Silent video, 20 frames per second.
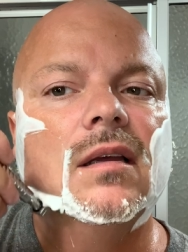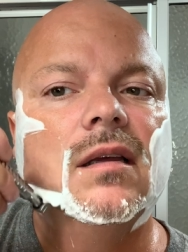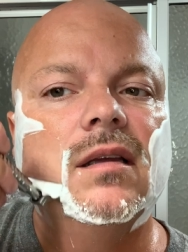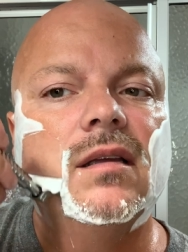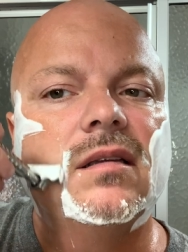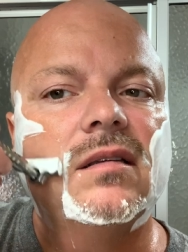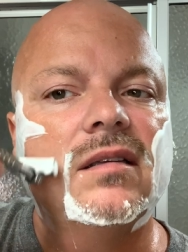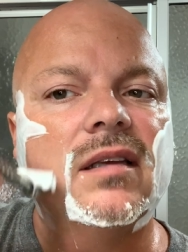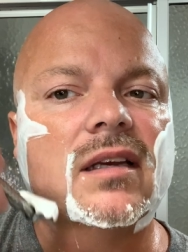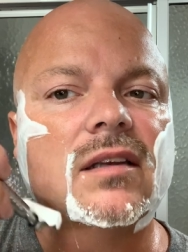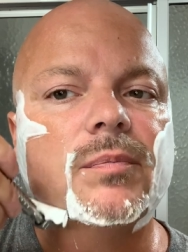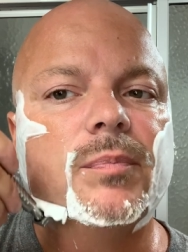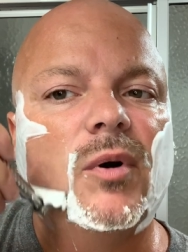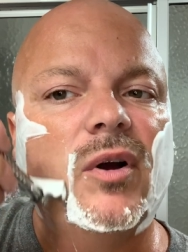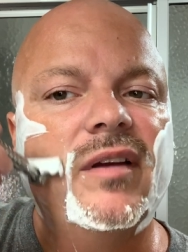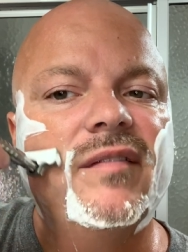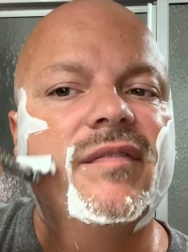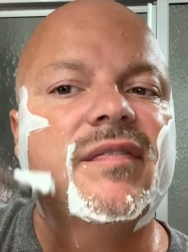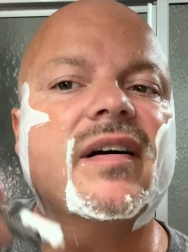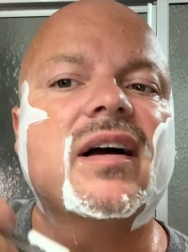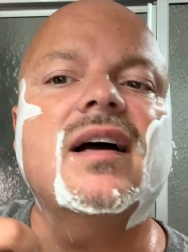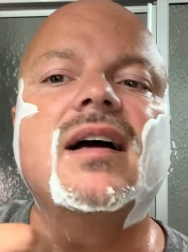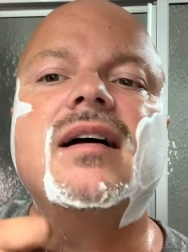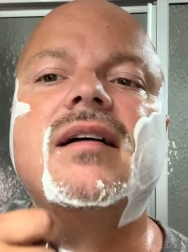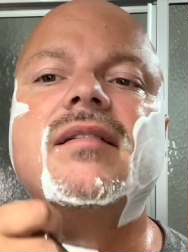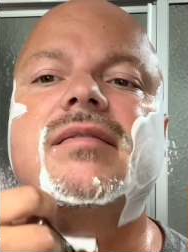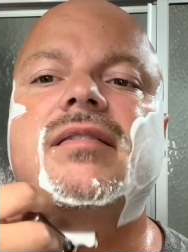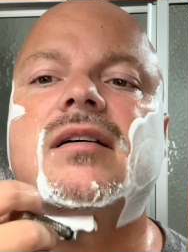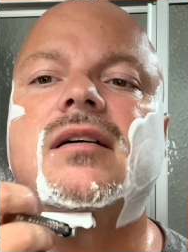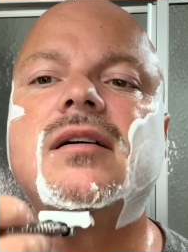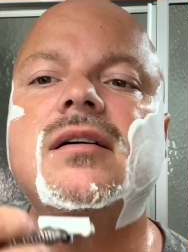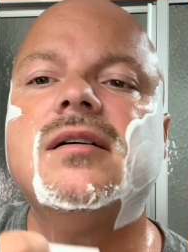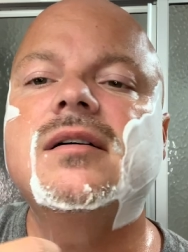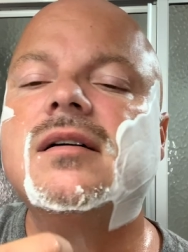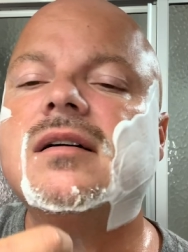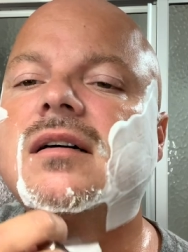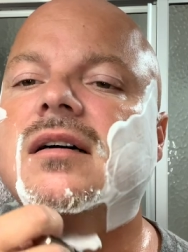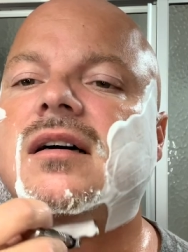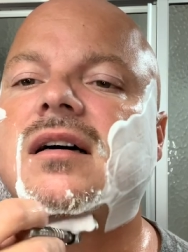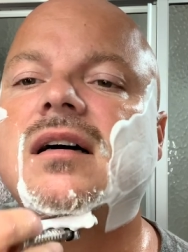six point five
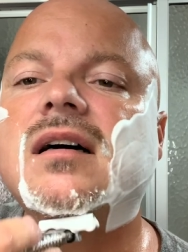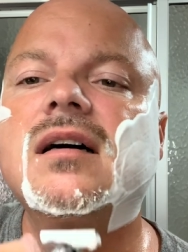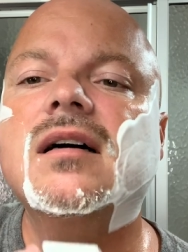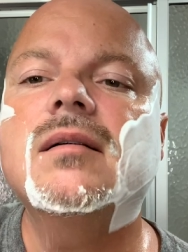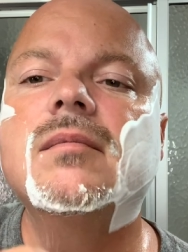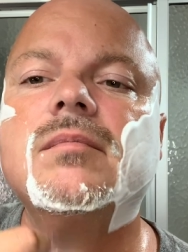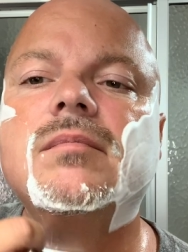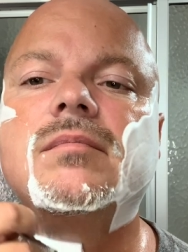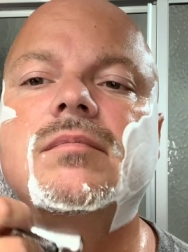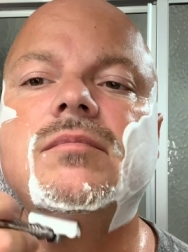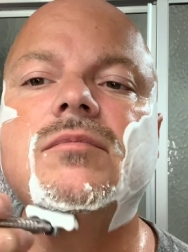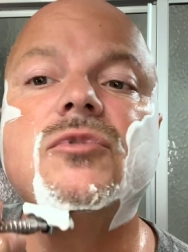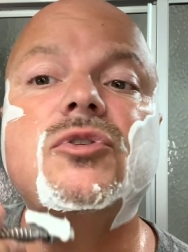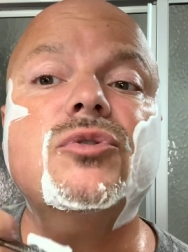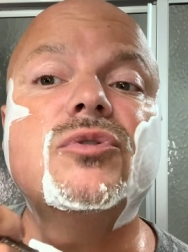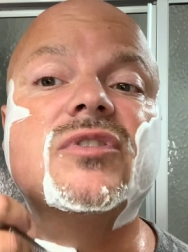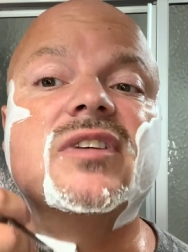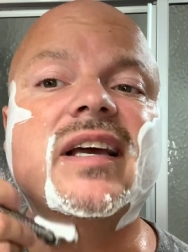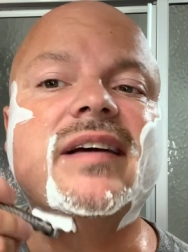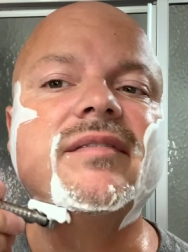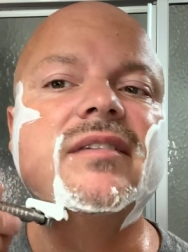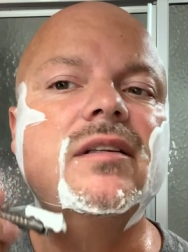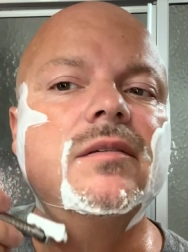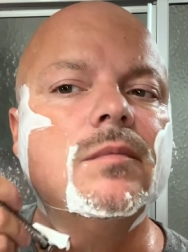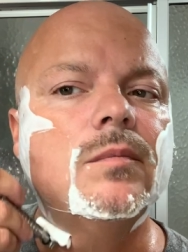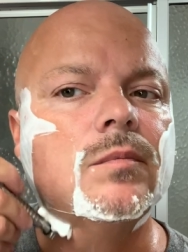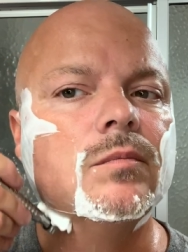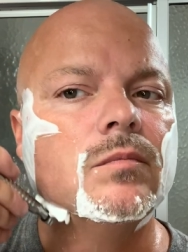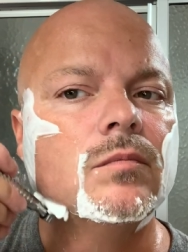um, to seven.